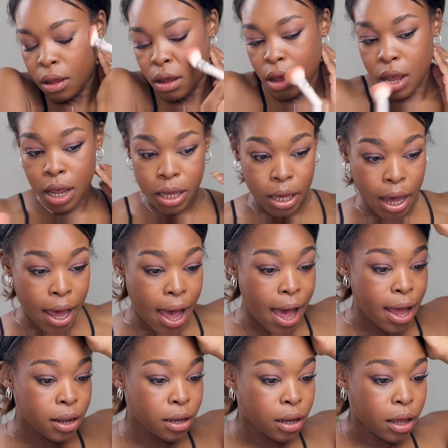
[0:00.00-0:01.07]
And yeah,
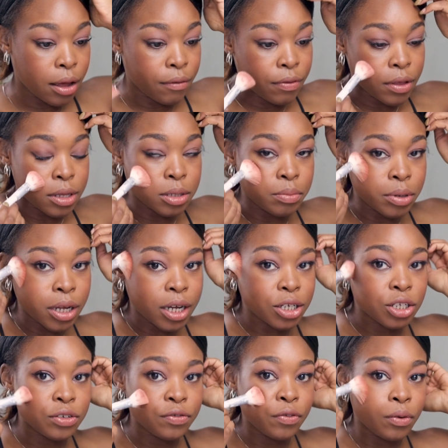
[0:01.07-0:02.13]
I love this
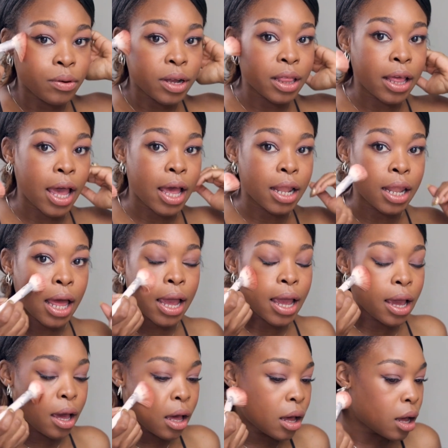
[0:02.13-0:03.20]
blush for that
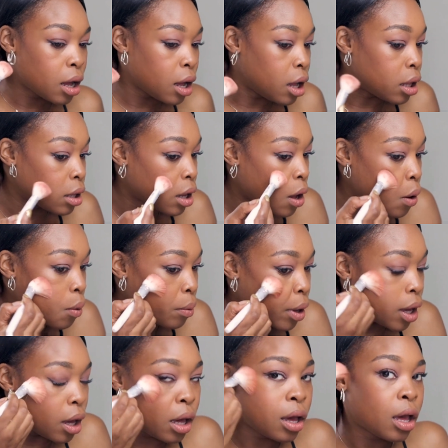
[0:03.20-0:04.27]
like
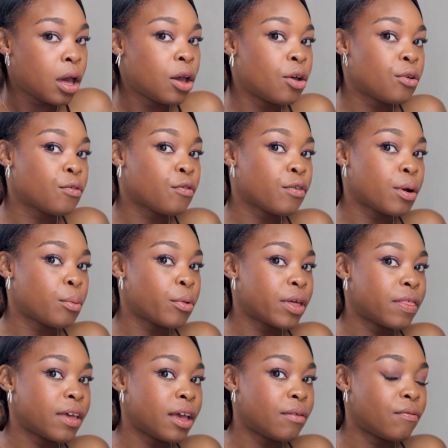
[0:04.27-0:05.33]
glowy from
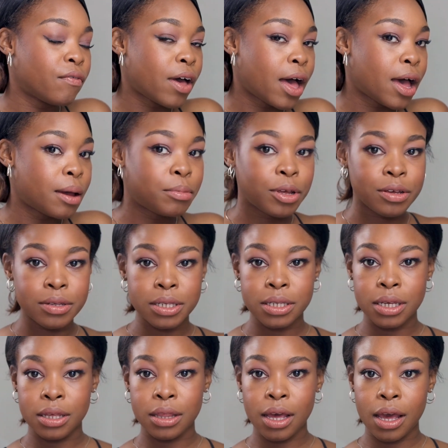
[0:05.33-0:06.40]
within vibe. Do you
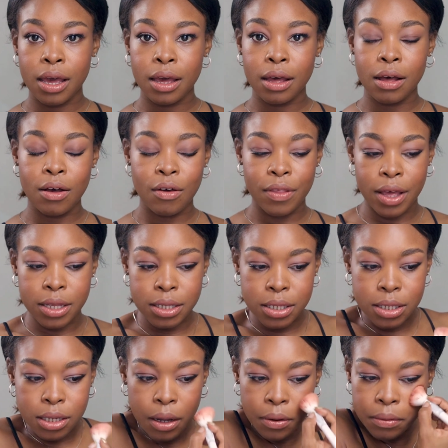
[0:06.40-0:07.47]
see that? Oh, that's
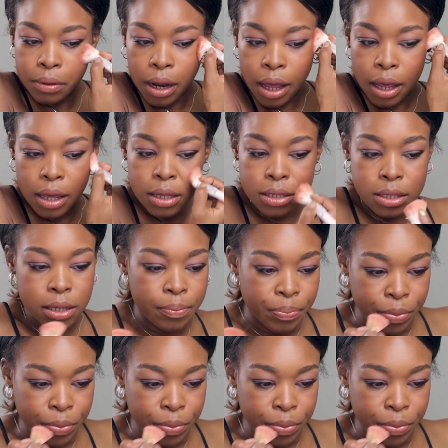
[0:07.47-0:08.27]
so nice.